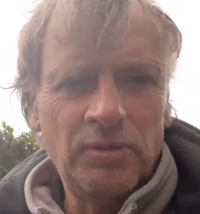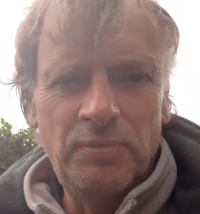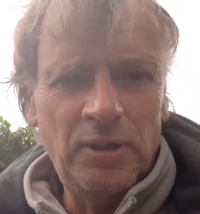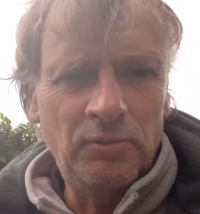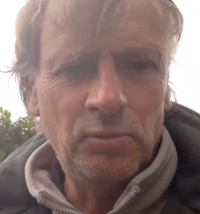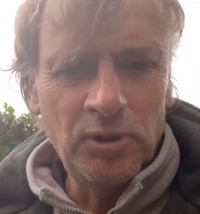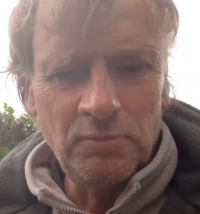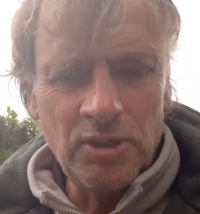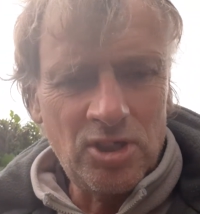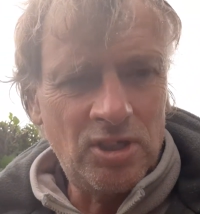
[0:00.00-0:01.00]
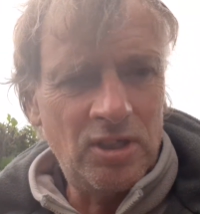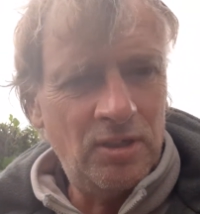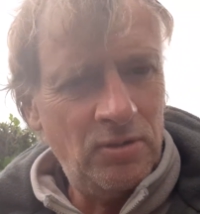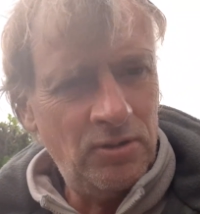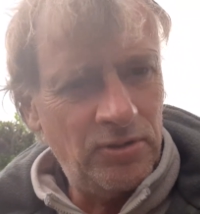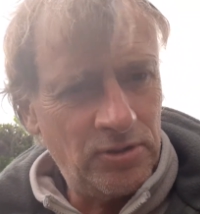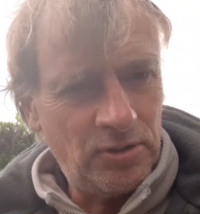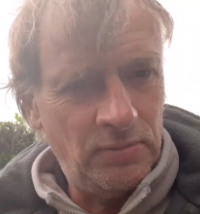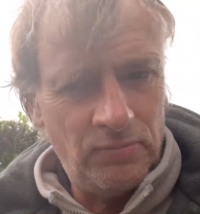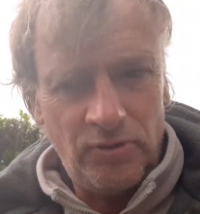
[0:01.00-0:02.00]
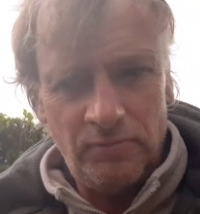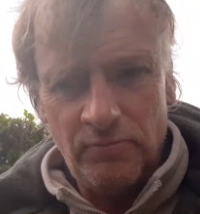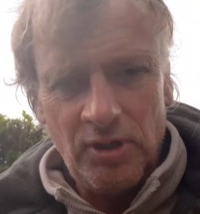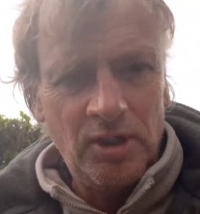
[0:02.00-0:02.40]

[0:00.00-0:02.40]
a bit of woody material that's come from